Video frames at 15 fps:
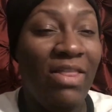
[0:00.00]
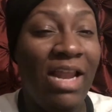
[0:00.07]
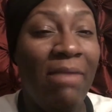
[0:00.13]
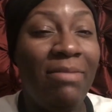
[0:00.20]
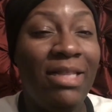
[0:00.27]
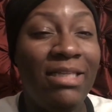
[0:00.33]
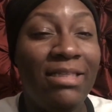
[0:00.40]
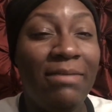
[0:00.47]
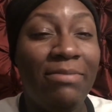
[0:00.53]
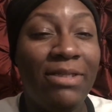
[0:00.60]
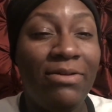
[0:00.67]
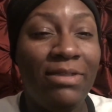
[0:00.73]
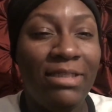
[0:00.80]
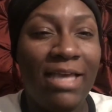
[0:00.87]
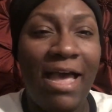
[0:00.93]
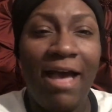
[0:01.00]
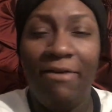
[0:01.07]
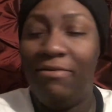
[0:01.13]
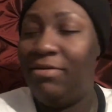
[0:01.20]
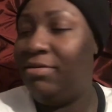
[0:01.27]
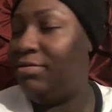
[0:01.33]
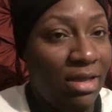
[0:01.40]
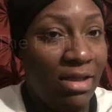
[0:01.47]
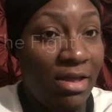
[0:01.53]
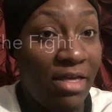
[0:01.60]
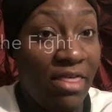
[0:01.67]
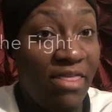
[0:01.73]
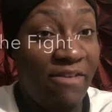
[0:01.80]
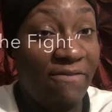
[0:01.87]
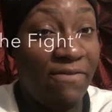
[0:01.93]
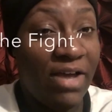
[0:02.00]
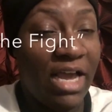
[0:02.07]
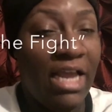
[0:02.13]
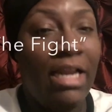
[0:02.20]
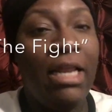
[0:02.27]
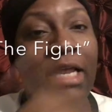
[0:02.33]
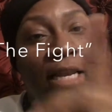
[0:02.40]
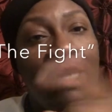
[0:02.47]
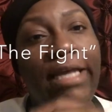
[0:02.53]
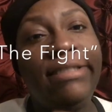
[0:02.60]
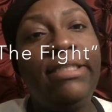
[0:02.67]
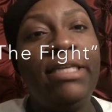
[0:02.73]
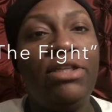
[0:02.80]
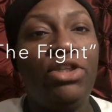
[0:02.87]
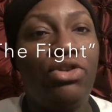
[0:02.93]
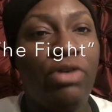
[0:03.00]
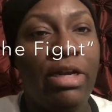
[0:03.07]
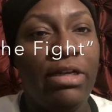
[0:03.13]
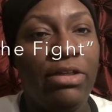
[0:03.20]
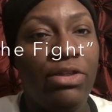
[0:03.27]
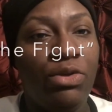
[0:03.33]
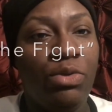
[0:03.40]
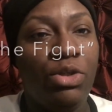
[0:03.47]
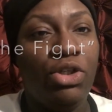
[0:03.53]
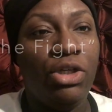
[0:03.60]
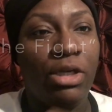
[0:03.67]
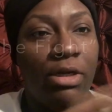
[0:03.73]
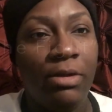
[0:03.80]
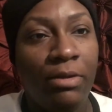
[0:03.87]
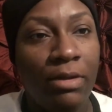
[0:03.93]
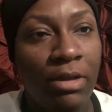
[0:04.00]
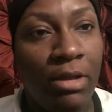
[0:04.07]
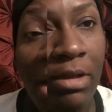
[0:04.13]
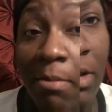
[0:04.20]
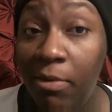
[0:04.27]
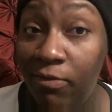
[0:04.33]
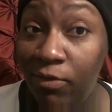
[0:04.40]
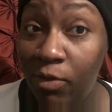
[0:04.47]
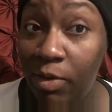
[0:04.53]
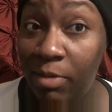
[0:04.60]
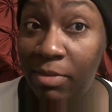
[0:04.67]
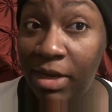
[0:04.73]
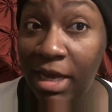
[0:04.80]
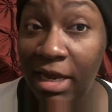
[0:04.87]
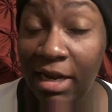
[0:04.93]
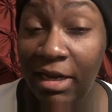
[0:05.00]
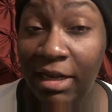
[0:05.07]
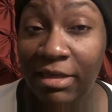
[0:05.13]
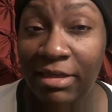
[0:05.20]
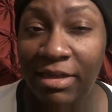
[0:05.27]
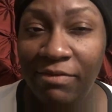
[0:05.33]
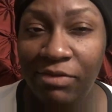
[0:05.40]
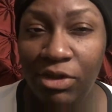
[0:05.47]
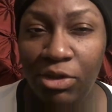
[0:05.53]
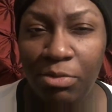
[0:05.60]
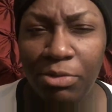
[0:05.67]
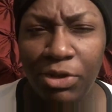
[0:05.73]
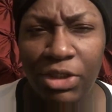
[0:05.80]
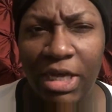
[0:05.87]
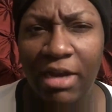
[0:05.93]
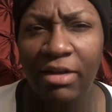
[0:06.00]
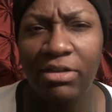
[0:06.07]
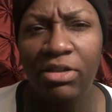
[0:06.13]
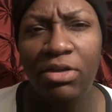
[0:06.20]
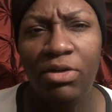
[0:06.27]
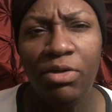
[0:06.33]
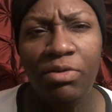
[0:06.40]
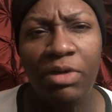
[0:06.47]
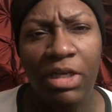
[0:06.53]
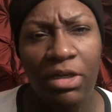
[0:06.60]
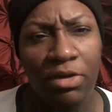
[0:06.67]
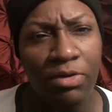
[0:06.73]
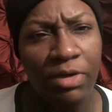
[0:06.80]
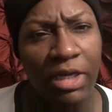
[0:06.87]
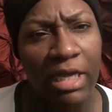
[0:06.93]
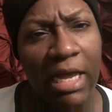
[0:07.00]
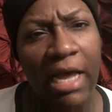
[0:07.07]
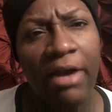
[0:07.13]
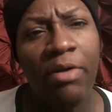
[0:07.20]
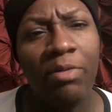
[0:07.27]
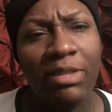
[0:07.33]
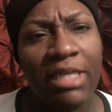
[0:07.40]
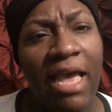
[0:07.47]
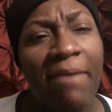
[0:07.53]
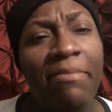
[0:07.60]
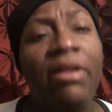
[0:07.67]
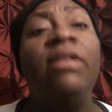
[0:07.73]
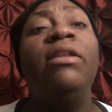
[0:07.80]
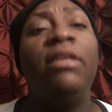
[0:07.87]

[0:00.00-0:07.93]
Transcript: The name of this episode is Cut the Fight. Let's get straight into it, y'all. Before we begin, I'd like to give a super shout out to Laureen. Laureen Connor, what's happening?